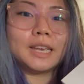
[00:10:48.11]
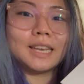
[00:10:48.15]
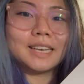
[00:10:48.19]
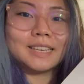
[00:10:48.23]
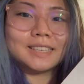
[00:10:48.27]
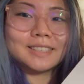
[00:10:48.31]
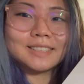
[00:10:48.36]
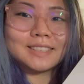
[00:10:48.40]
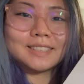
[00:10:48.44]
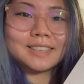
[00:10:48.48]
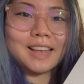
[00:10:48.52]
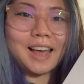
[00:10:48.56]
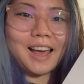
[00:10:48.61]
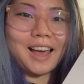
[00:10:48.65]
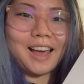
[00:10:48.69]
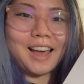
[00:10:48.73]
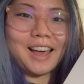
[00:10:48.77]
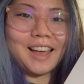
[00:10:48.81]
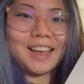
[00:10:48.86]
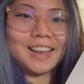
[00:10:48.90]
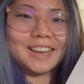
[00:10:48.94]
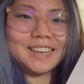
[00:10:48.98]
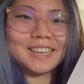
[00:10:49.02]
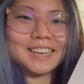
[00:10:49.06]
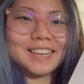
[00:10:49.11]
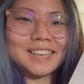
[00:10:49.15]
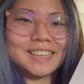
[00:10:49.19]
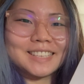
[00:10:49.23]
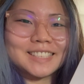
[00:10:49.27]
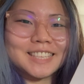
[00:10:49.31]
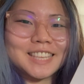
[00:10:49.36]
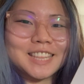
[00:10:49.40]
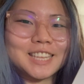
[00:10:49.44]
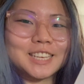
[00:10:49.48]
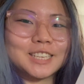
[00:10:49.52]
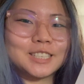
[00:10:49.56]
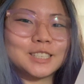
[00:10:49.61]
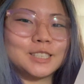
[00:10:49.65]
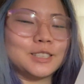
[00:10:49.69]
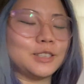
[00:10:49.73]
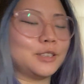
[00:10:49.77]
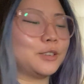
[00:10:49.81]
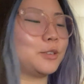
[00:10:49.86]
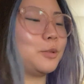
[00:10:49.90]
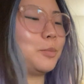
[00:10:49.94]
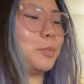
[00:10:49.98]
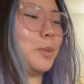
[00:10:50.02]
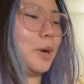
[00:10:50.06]
inside is this
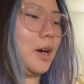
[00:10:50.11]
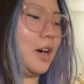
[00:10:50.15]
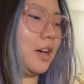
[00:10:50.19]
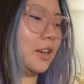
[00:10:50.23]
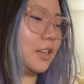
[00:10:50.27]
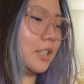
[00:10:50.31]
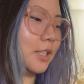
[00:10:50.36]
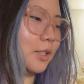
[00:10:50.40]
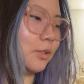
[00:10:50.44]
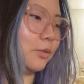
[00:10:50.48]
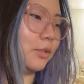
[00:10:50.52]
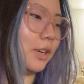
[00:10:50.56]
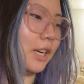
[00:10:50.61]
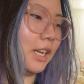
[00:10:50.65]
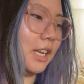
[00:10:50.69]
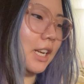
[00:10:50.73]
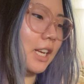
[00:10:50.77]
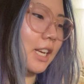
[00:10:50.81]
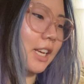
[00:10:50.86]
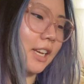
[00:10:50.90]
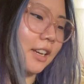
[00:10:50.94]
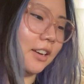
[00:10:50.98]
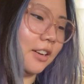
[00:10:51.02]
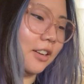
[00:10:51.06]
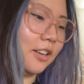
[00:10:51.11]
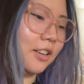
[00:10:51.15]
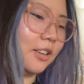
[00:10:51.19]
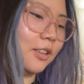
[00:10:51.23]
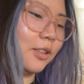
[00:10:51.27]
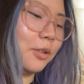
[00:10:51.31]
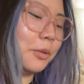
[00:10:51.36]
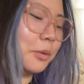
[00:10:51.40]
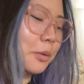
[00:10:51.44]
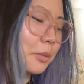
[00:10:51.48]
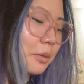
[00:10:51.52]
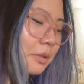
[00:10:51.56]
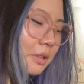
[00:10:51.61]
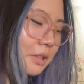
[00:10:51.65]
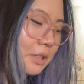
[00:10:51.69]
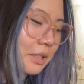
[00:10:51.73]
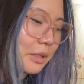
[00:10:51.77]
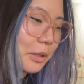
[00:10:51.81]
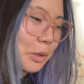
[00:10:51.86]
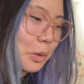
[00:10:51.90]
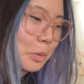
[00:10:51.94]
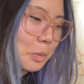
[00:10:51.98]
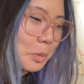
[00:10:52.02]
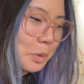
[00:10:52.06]
little box right here. Oh, it's
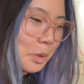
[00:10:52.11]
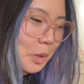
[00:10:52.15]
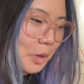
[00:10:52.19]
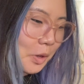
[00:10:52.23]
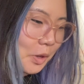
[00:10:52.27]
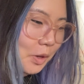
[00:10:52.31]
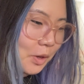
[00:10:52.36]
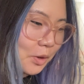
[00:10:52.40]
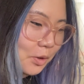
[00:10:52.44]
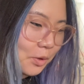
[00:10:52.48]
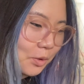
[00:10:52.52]
so cute.